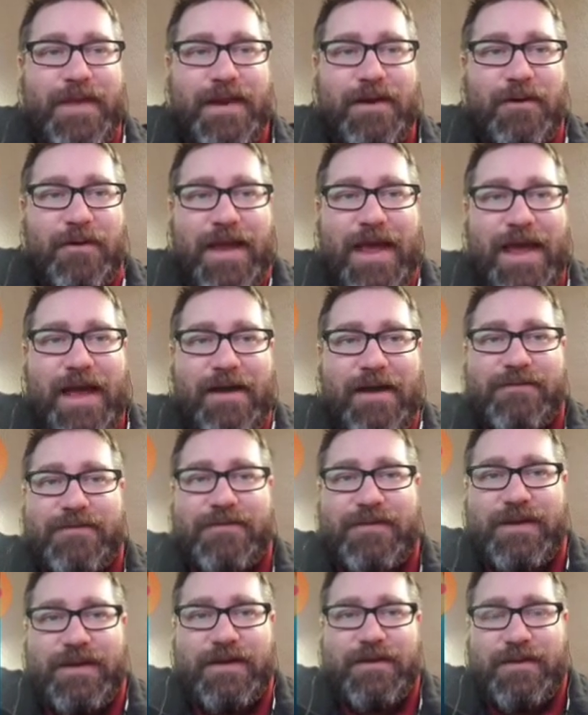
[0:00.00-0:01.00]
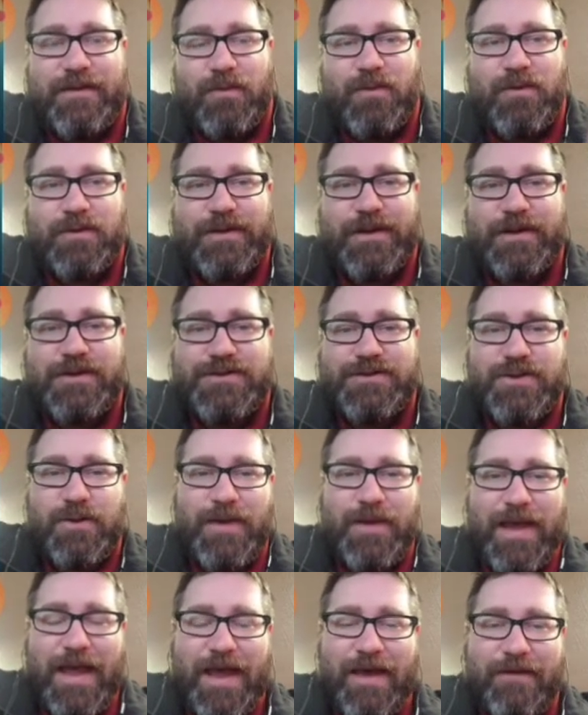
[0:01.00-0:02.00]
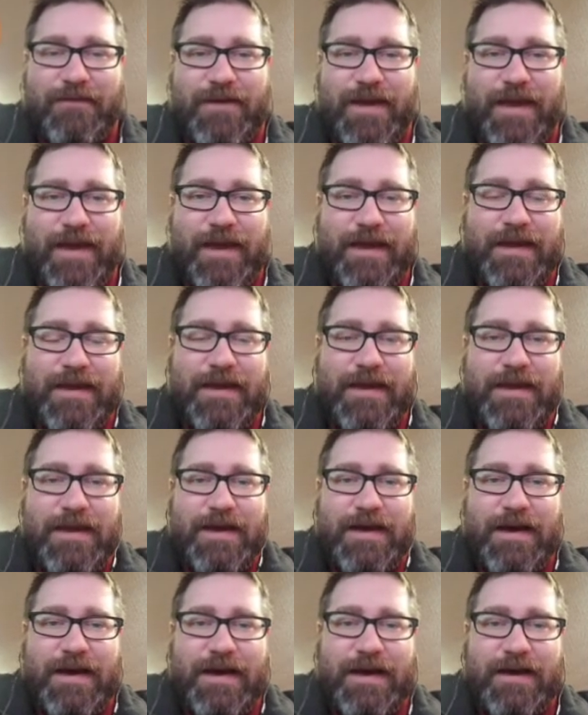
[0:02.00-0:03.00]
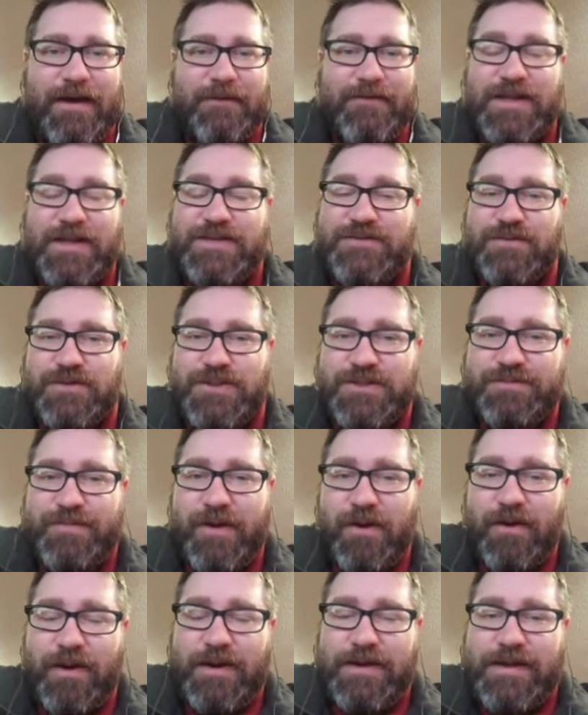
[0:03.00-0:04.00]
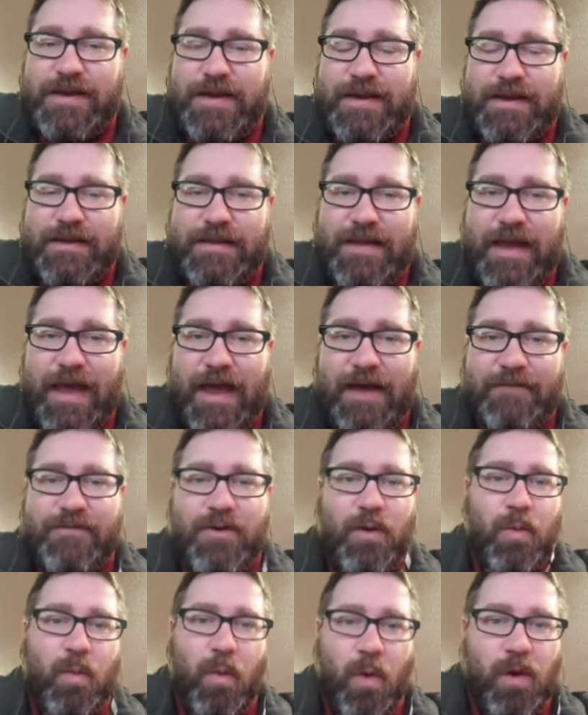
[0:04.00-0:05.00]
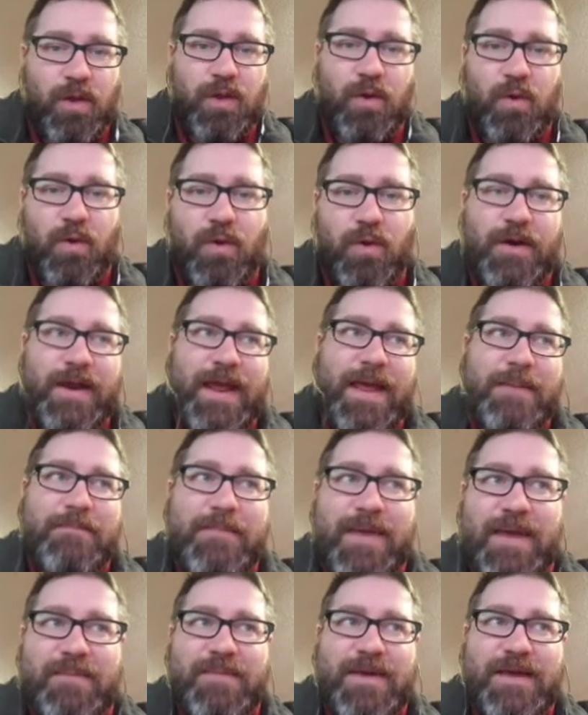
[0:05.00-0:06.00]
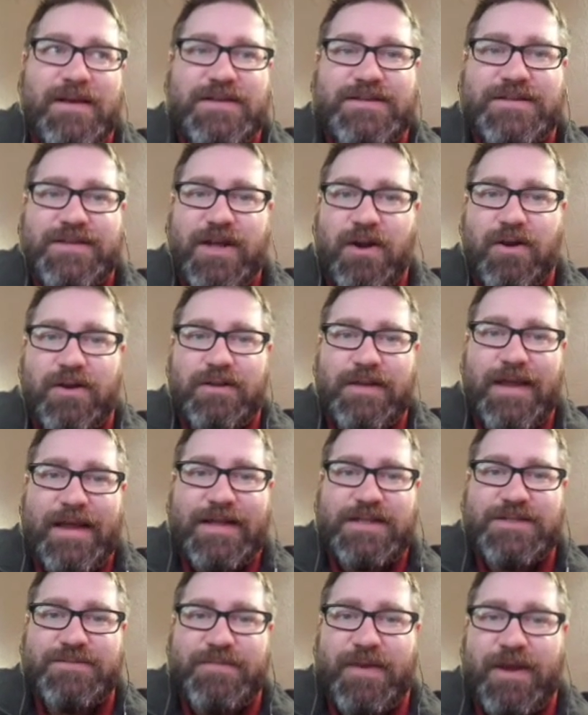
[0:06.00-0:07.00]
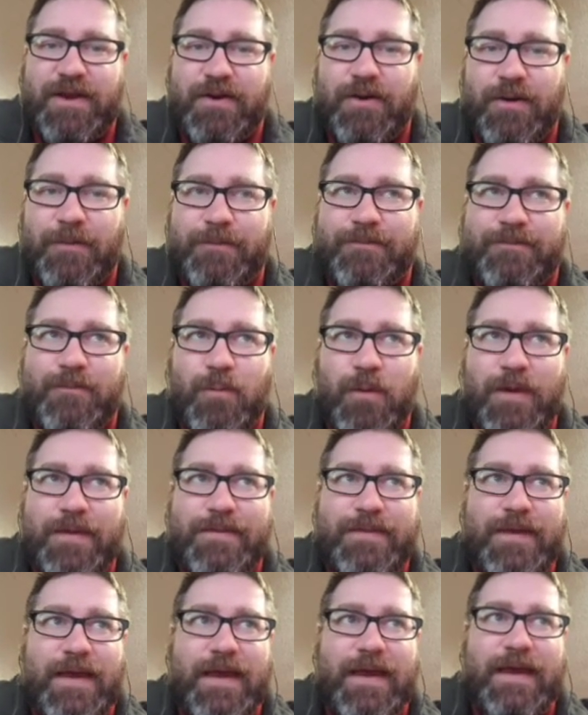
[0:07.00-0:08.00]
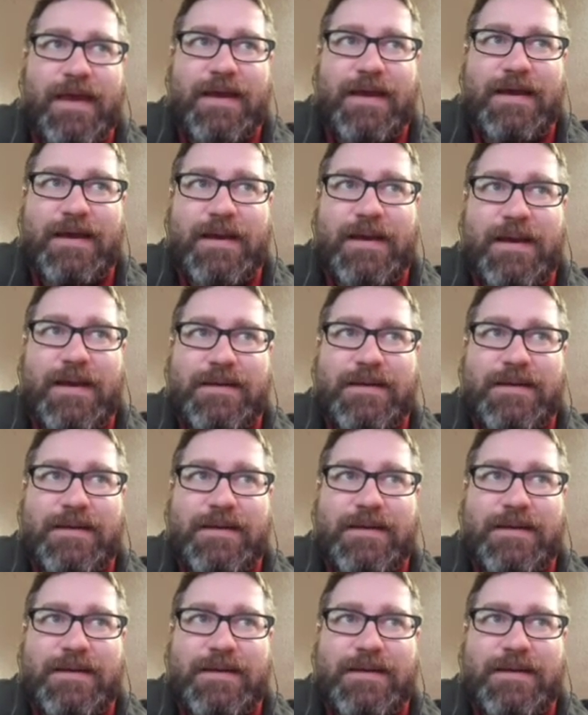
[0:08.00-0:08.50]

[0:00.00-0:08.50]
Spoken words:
don't have the world leaders don't have a vengeful spirit. They have their warlord and maybe a Serk land speeder with a